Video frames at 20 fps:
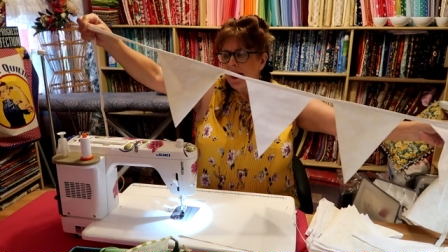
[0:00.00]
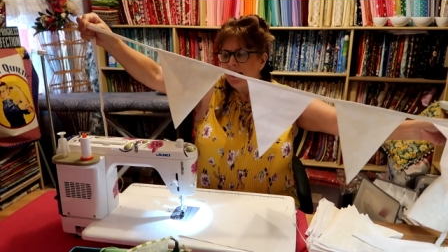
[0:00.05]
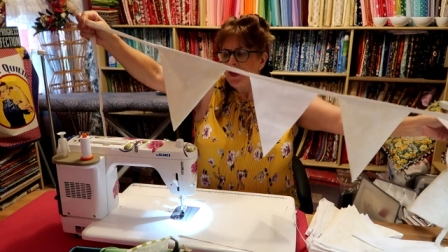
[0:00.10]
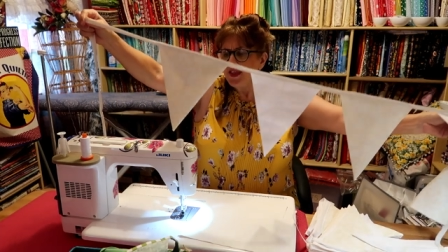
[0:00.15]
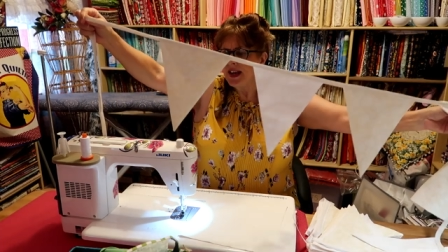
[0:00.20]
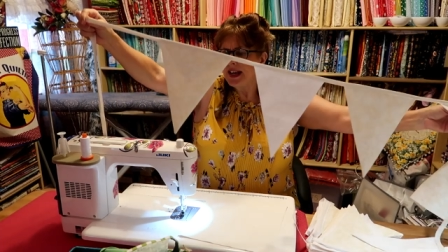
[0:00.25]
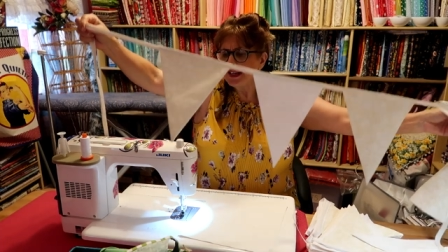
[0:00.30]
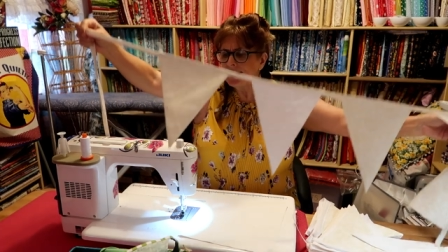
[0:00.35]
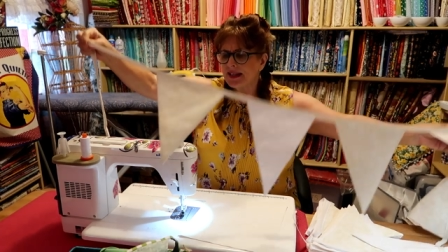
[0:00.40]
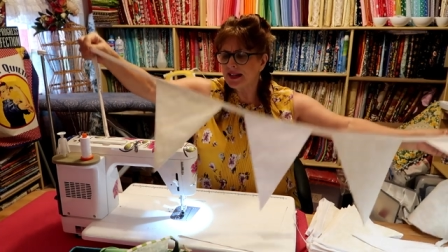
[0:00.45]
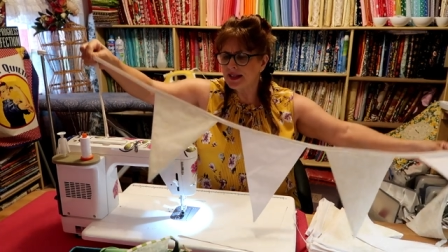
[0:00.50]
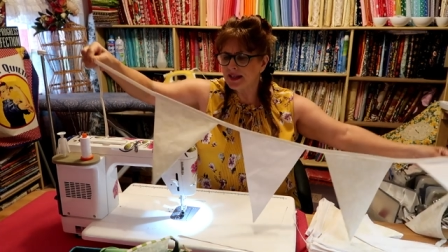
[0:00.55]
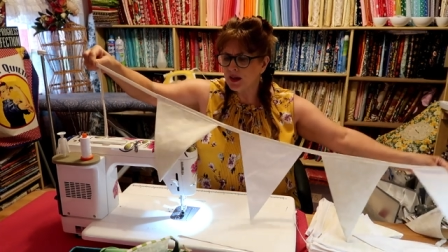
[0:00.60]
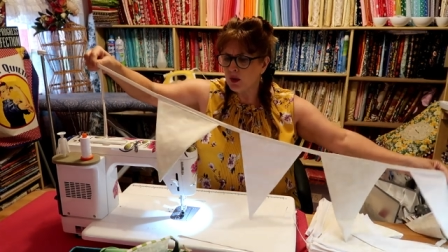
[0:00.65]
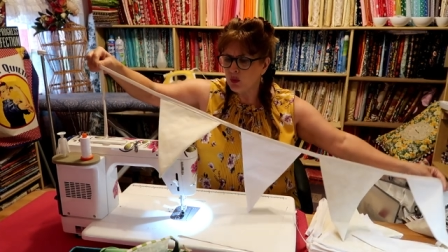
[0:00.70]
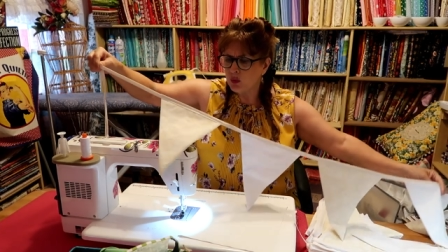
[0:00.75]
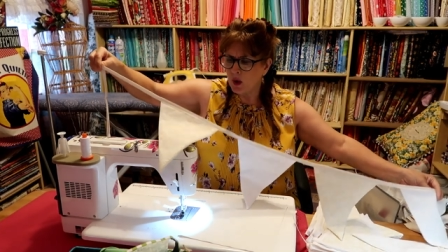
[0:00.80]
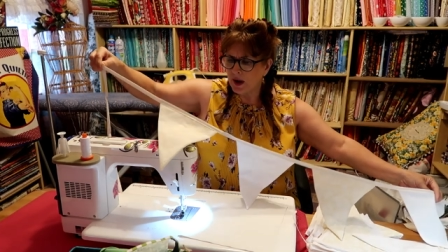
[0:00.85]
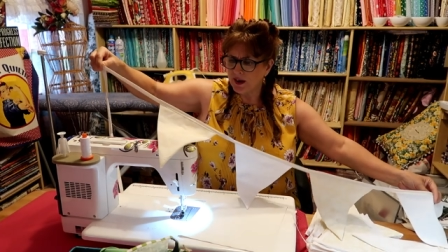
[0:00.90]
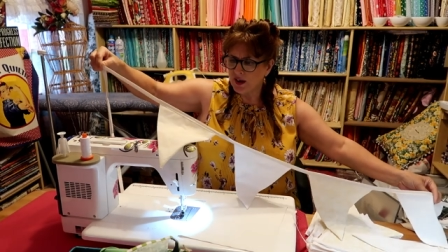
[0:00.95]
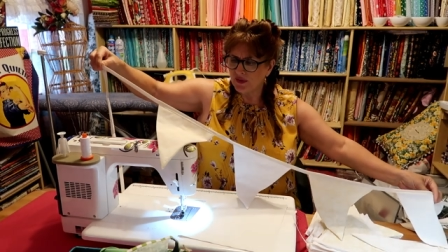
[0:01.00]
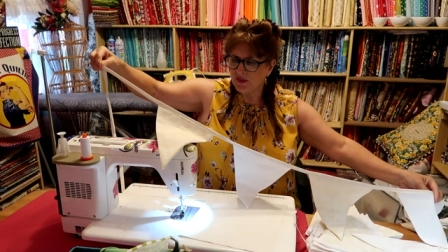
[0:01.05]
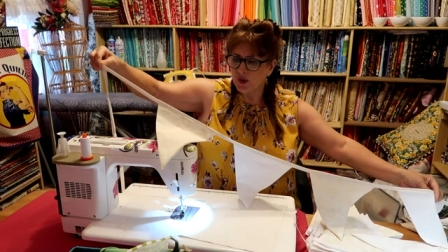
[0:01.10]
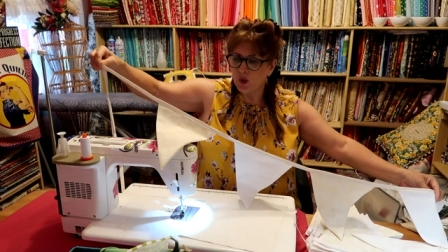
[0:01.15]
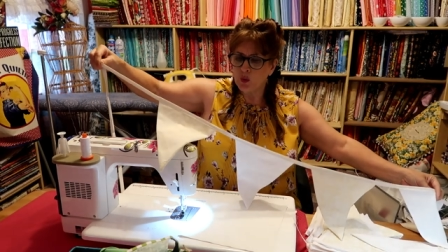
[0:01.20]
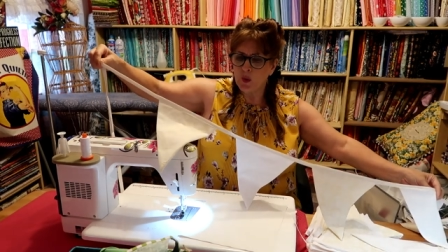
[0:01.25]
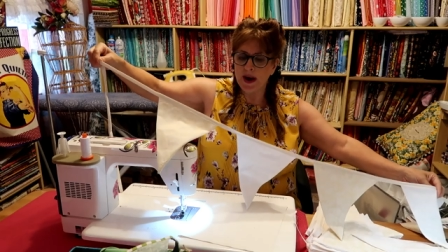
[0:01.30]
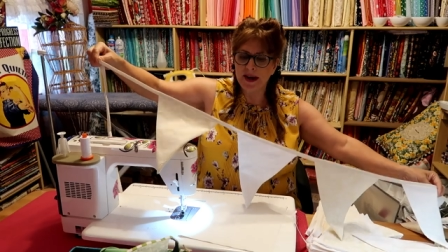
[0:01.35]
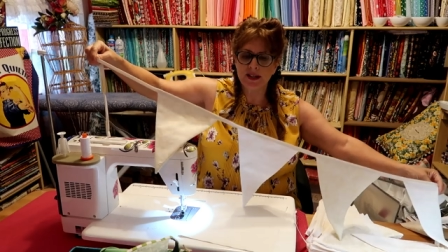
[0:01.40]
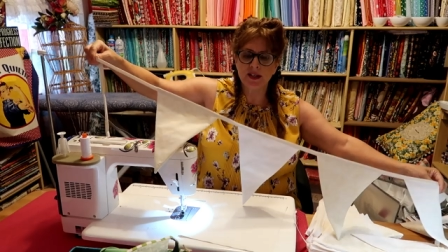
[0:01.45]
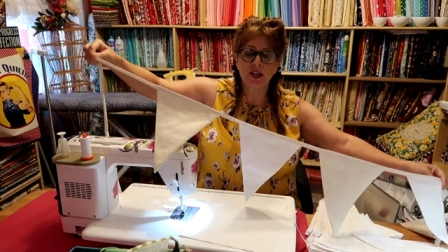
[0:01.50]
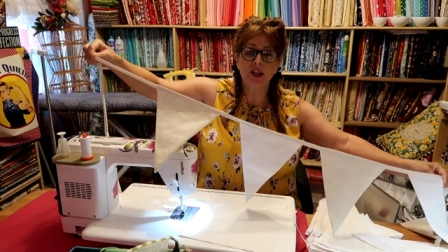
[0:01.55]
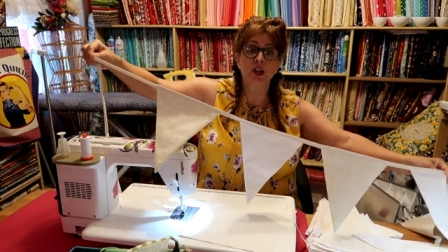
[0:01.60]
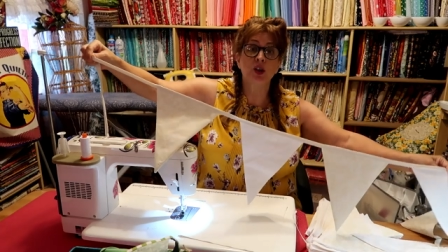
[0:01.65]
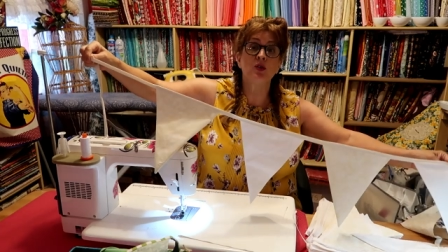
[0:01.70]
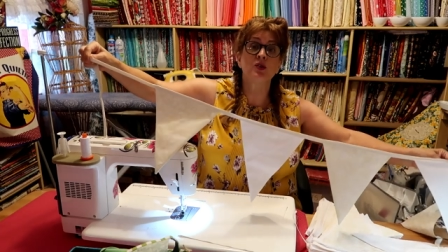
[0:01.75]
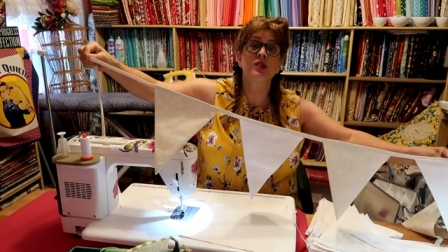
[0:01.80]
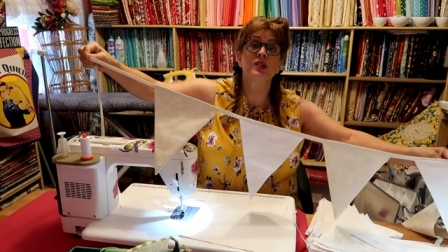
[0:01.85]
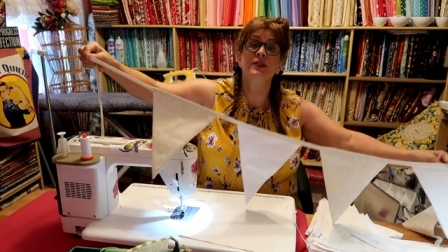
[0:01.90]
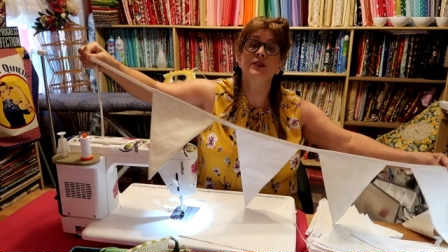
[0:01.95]
This is a wonderful way to
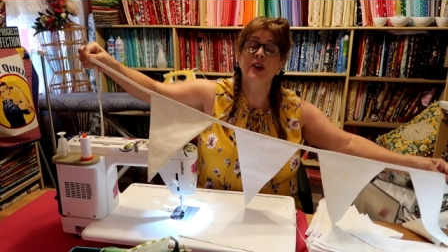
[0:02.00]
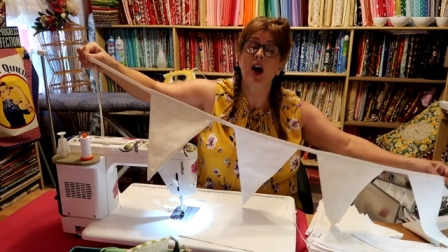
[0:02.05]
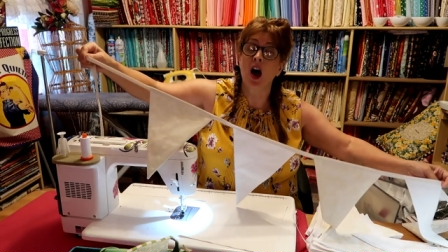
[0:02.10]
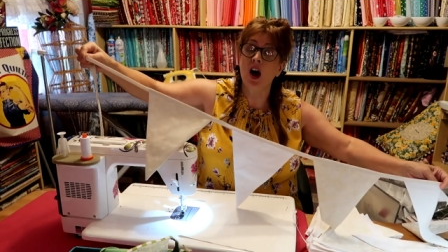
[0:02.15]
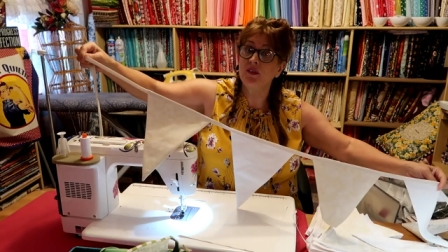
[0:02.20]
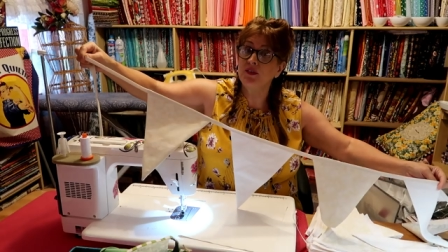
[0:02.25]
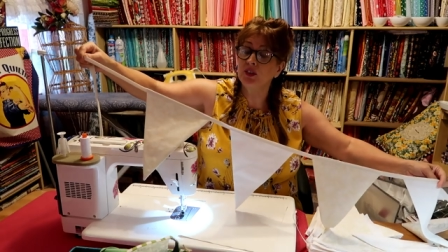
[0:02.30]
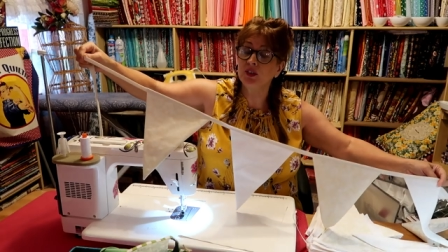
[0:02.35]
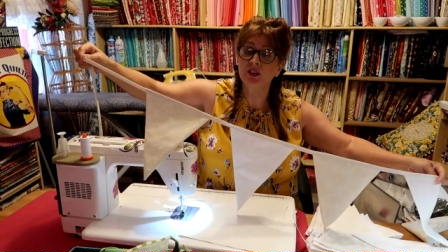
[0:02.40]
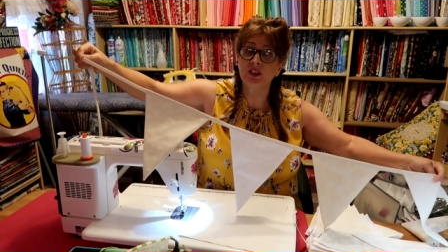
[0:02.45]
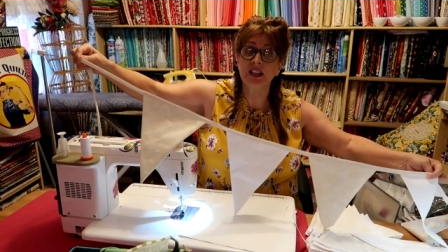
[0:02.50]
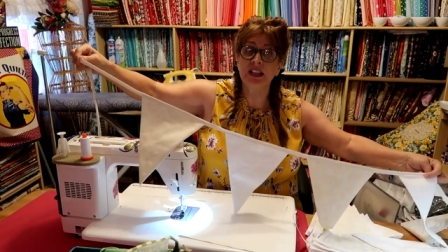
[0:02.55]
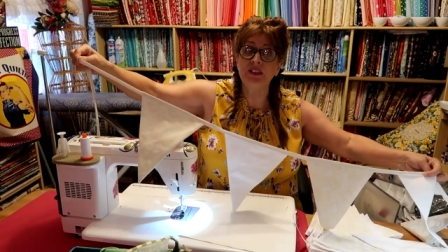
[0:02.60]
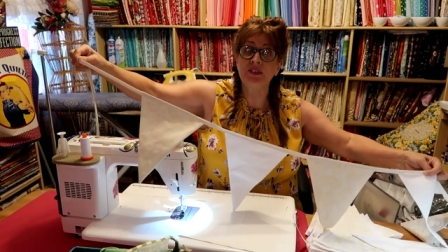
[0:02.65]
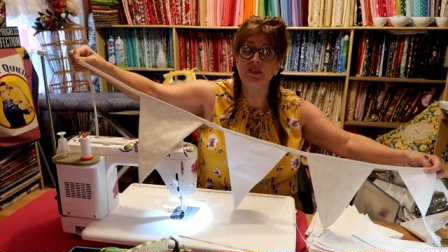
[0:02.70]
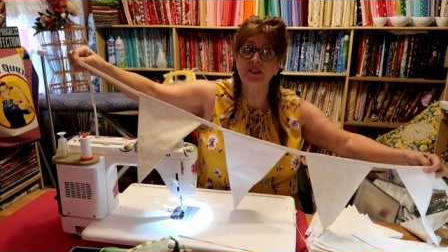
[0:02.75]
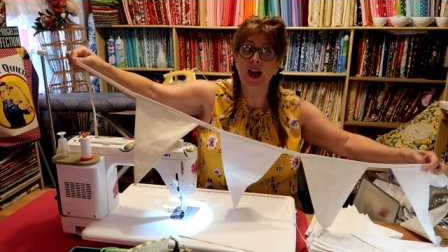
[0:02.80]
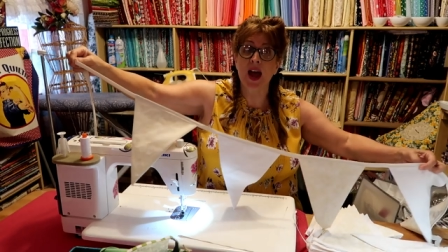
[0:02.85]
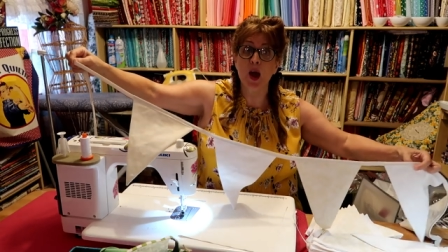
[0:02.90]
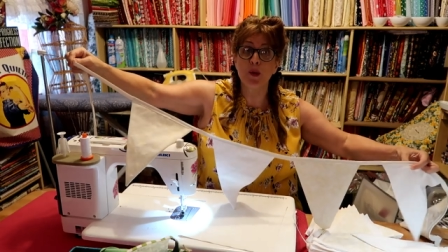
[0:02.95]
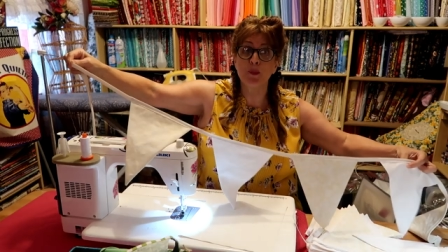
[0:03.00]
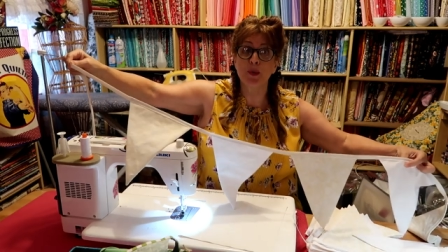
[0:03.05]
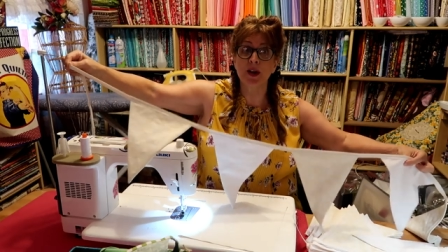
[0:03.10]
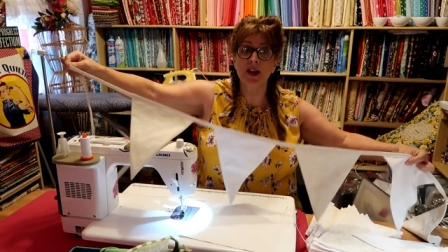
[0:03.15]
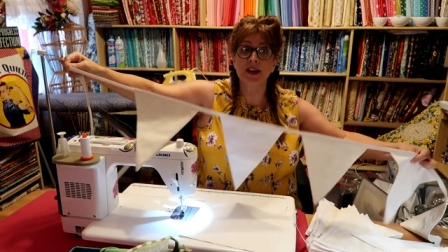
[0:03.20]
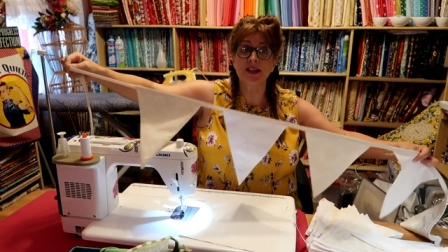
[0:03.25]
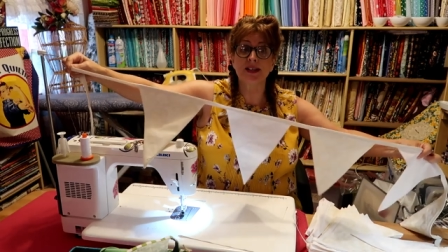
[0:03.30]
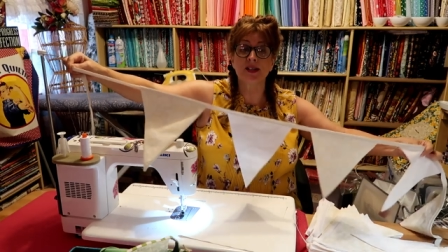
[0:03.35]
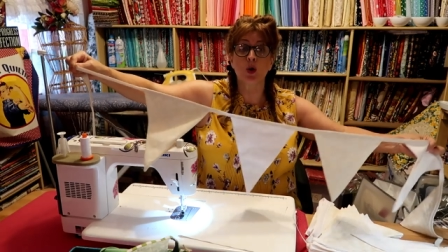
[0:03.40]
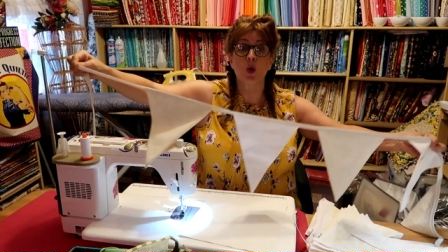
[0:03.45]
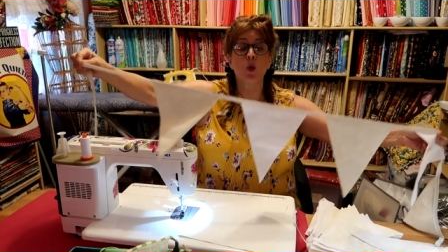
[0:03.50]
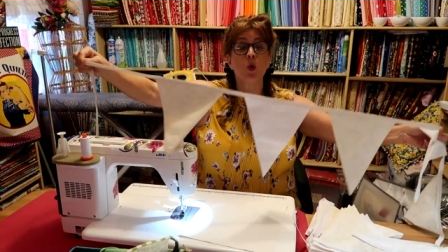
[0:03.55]
use novelty fabrics